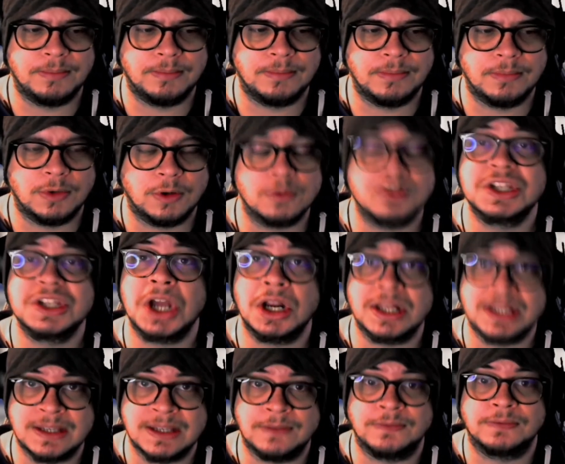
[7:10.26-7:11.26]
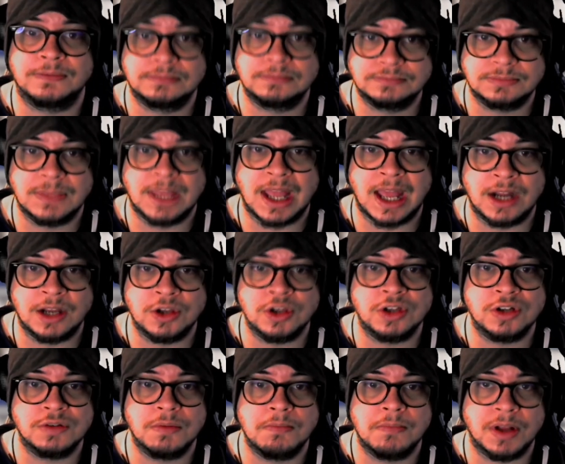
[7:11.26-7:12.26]
alternative, and a
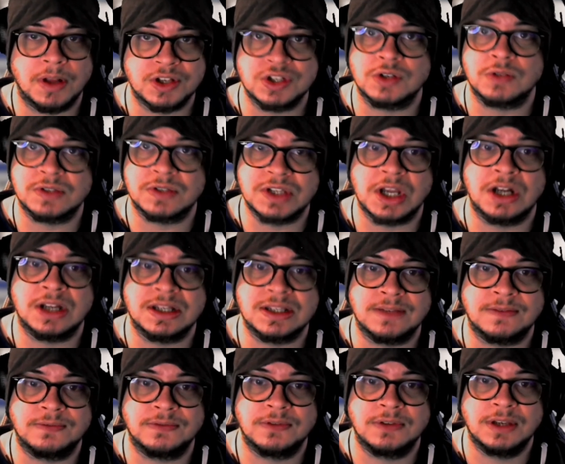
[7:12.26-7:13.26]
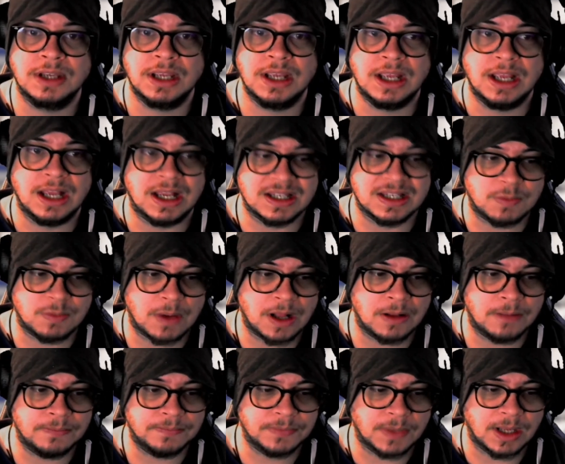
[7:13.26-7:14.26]
good budget alternative as
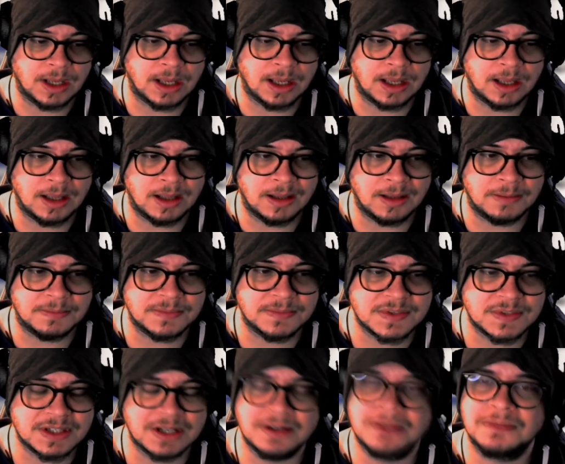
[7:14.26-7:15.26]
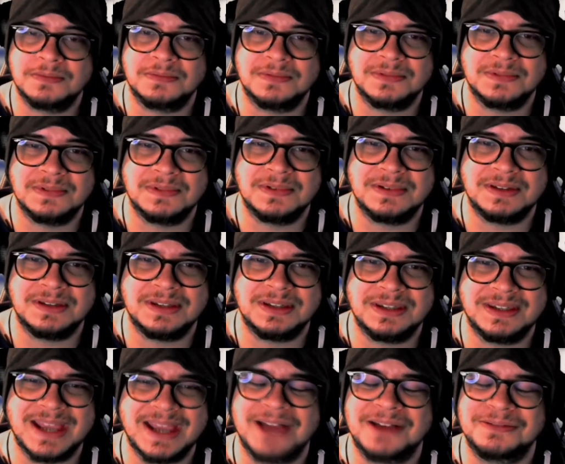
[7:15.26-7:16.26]
well. So
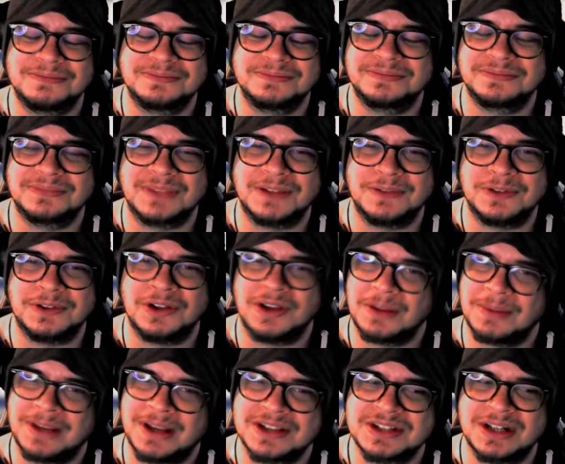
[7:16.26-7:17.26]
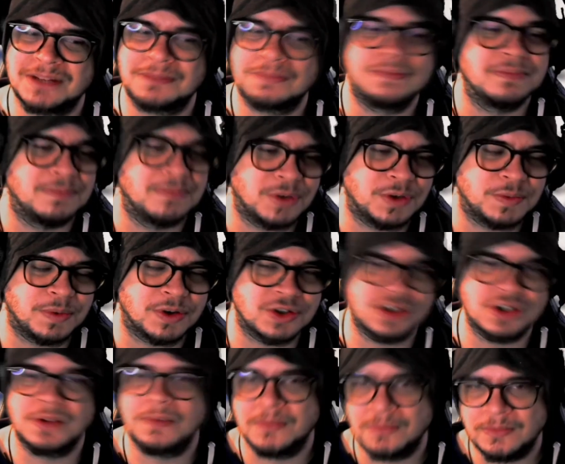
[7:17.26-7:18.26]
yeah, if you can't get Plastidip, Mod
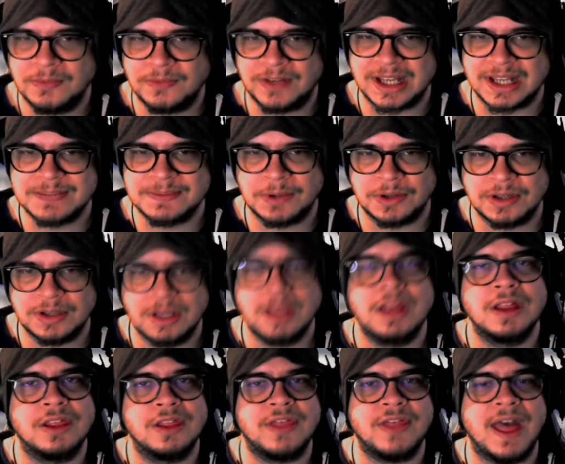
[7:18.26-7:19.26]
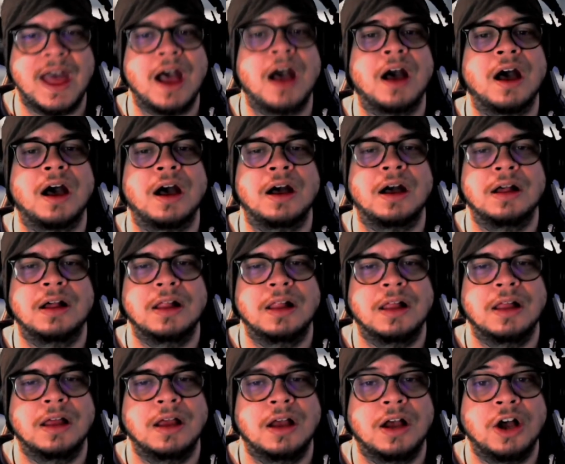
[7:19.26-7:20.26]
Podge, FlexBond, there are
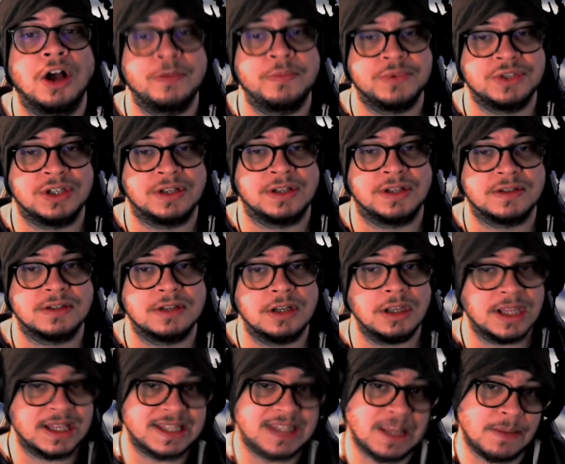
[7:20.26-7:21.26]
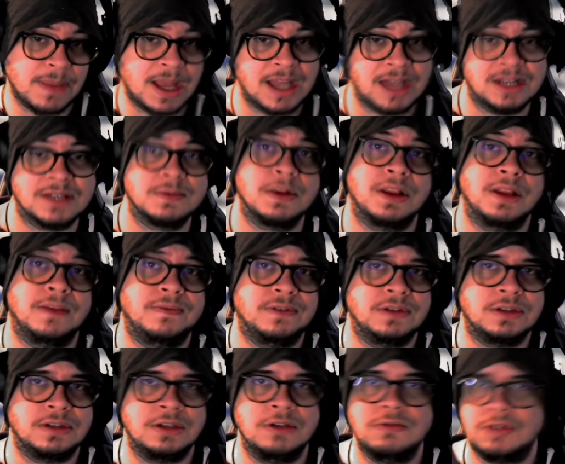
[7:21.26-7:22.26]
options. On that same hand as well, if
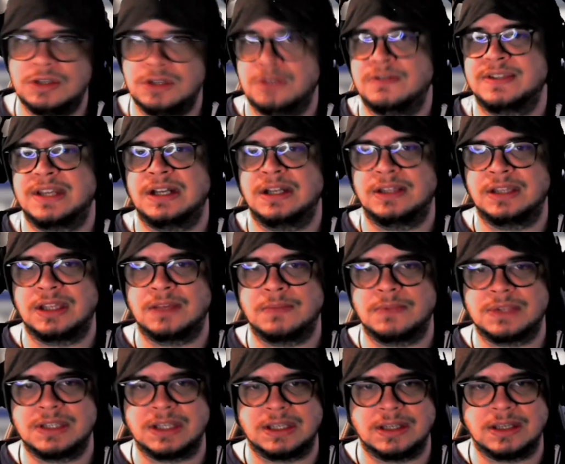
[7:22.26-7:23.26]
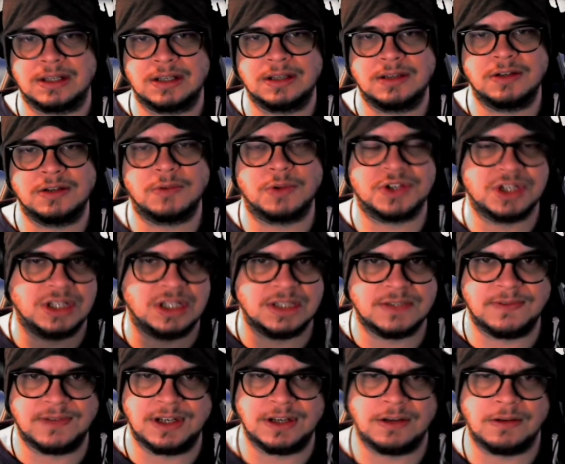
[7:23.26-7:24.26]
you'd use anything in particular, you're watching this
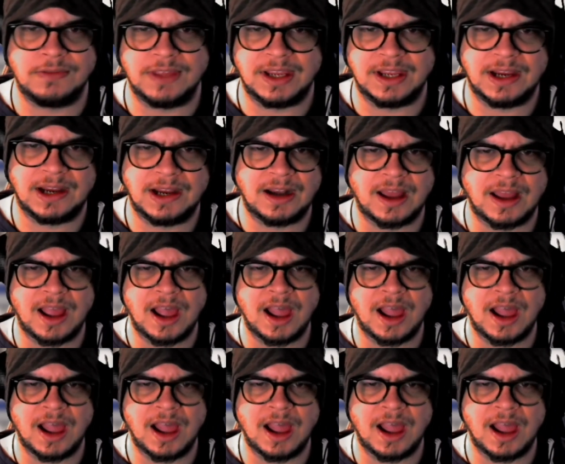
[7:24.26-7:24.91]
video and thinking like,